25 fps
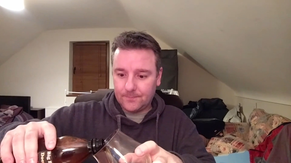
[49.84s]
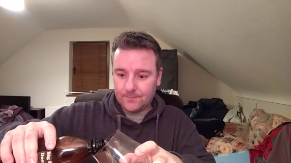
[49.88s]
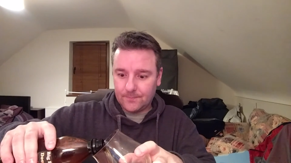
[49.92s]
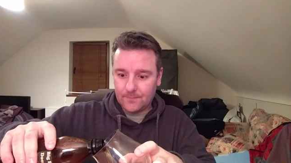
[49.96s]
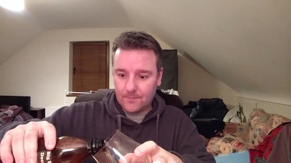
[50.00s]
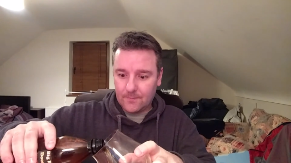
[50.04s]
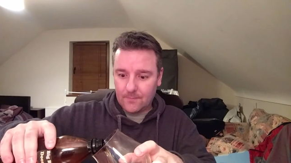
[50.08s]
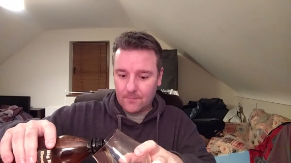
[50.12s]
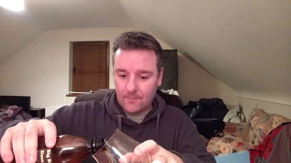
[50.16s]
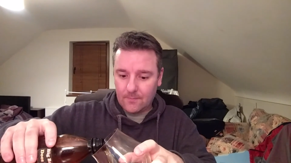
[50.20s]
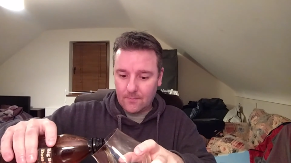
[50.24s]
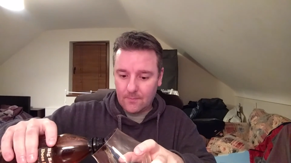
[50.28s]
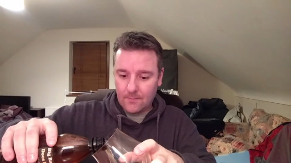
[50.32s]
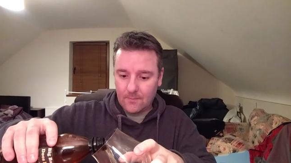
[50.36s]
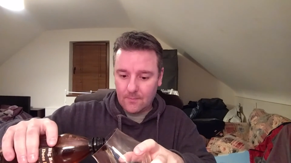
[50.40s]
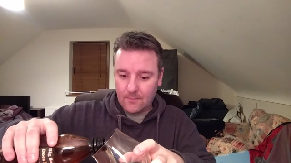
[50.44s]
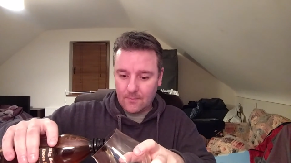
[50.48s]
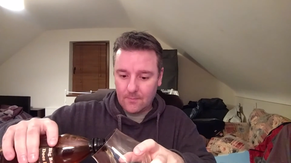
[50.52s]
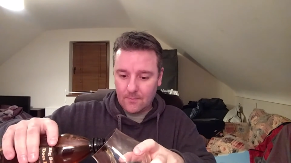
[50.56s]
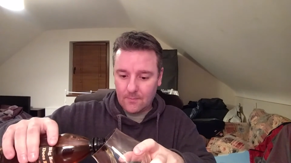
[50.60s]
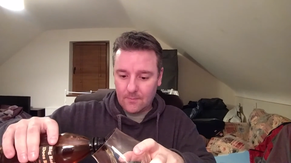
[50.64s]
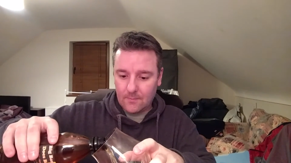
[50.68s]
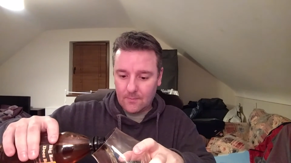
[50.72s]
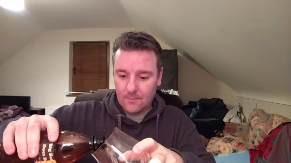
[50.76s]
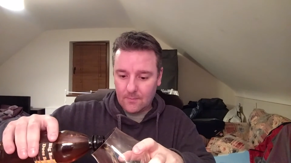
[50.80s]

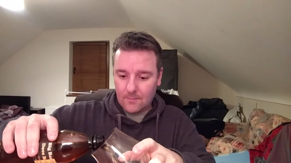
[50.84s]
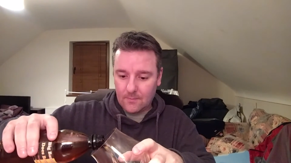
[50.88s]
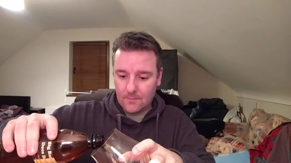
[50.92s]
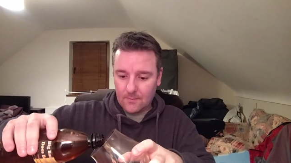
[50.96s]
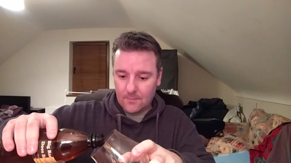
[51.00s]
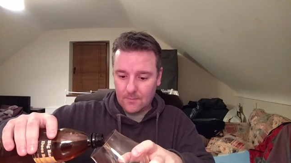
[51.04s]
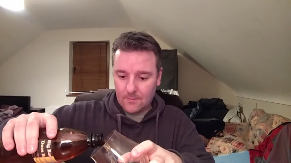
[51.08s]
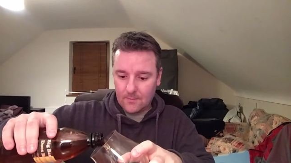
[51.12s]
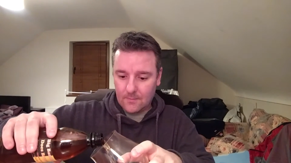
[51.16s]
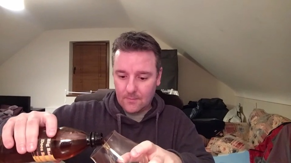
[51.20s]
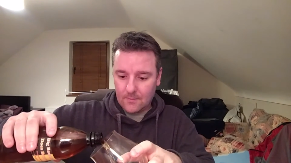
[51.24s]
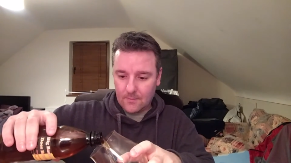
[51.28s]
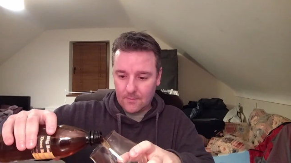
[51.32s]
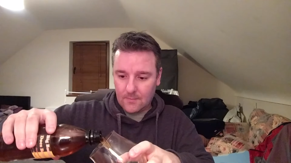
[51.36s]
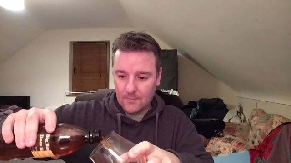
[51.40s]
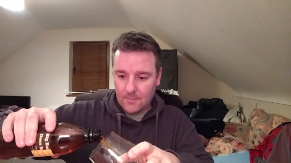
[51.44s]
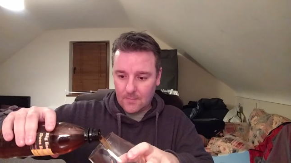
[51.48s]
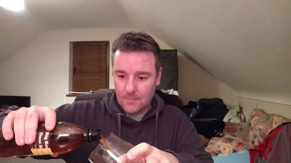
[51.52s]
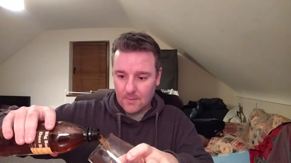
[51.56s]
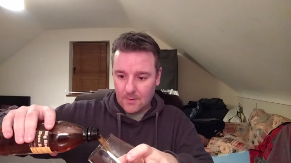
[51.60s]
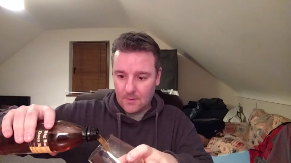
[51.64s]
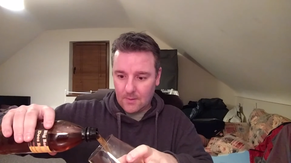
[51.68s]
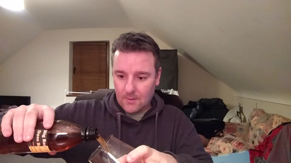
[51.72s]
(no one is talking)